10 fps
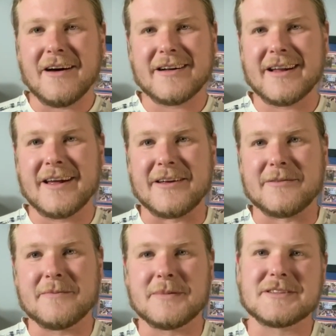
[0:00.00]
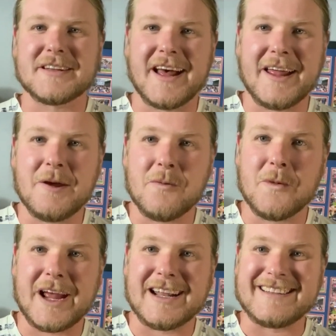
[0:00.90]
I don't know. But today we're going to